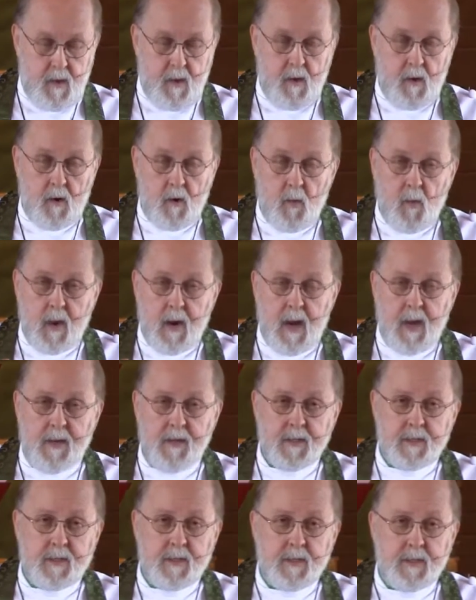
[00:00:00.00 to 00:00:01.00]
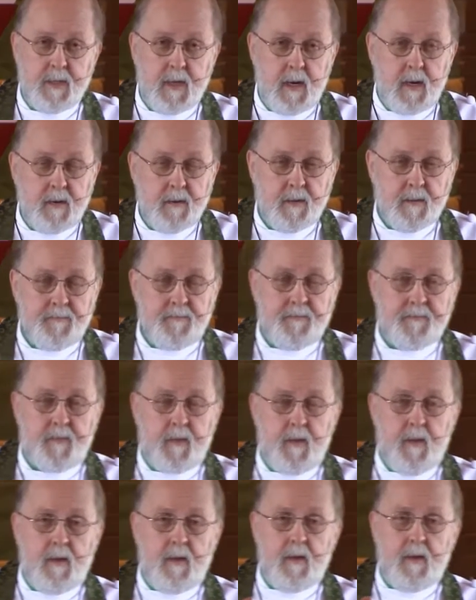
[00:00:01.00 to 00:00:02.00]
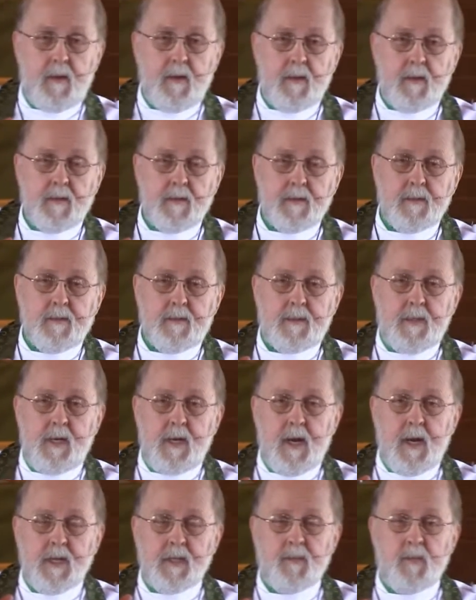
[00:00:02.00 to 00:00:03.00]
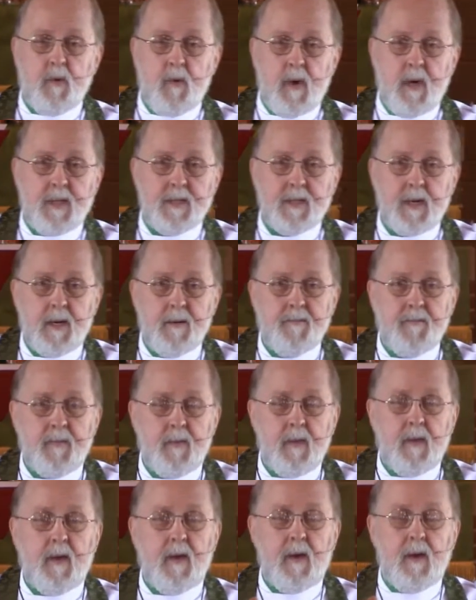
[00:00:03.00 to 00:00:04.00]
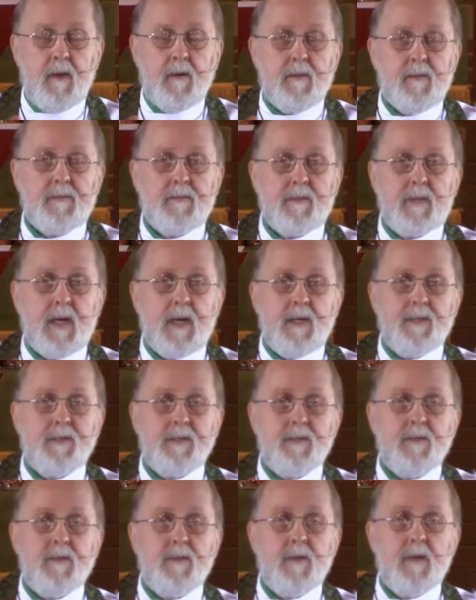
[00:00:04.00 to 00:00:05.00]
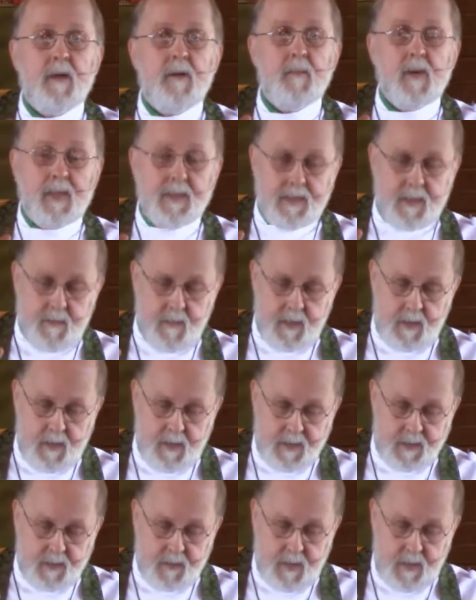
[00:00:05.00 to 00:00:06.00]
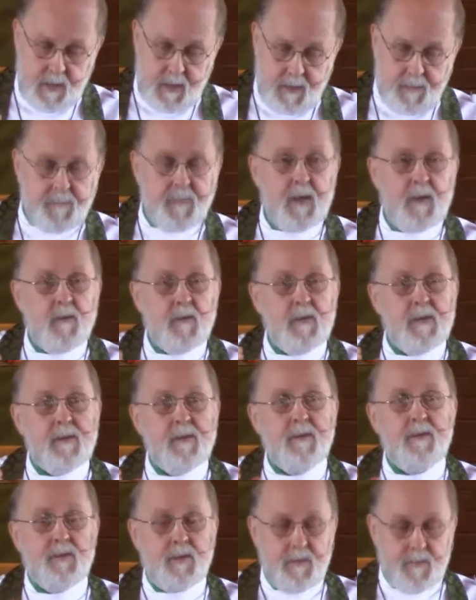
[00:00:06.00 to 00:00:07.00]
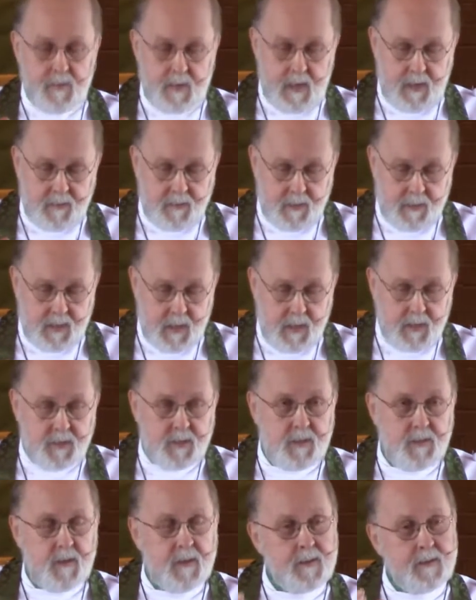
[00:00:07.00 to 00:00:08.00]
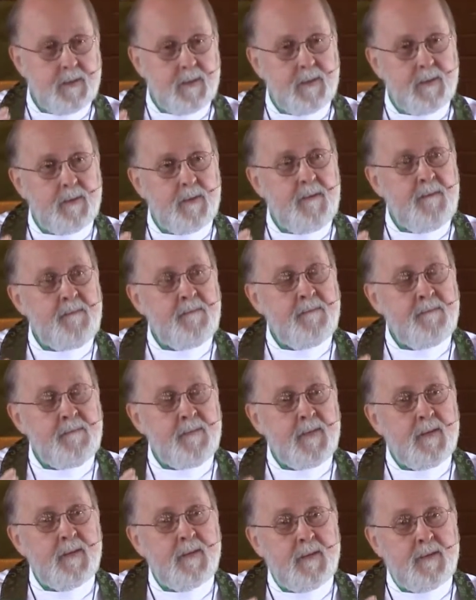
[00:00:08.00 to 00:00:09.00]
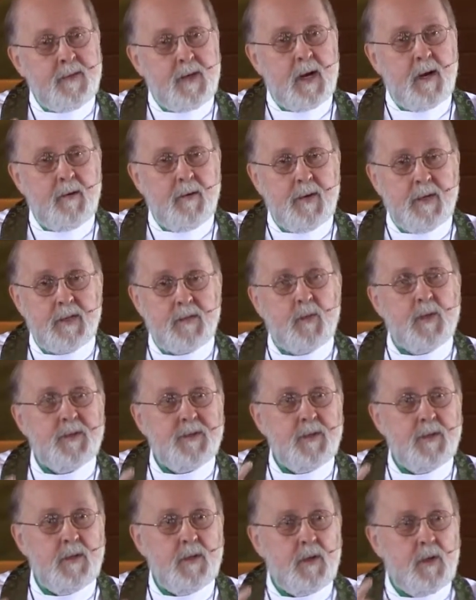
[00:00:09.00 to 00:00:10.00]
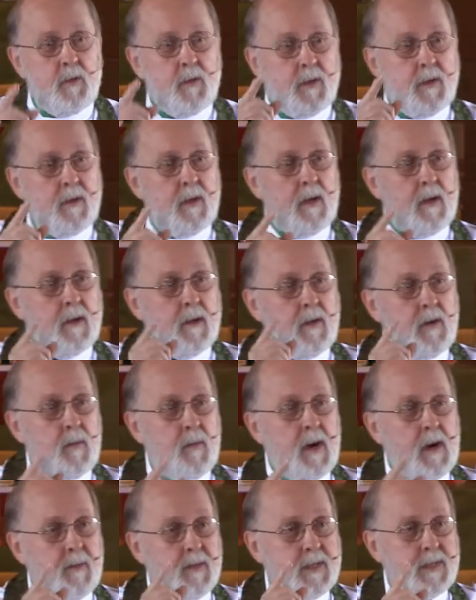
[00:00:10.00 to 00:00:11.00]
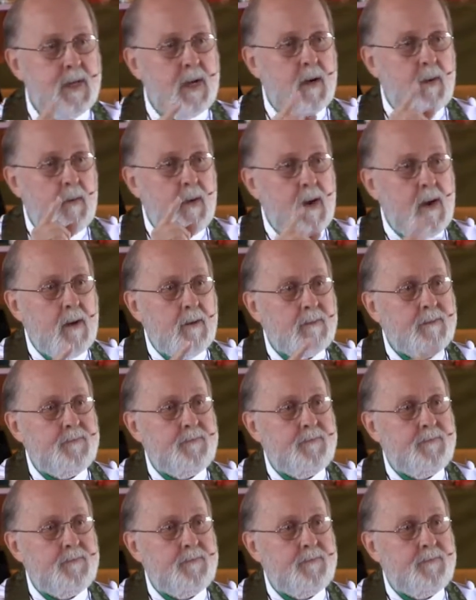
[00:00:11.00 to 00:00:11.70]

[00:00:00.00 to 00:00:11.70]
or what I used to tell the teenage boys I counseled during my seminary training. They were in juvenile detention. Integrity is what you do when your mom is not around.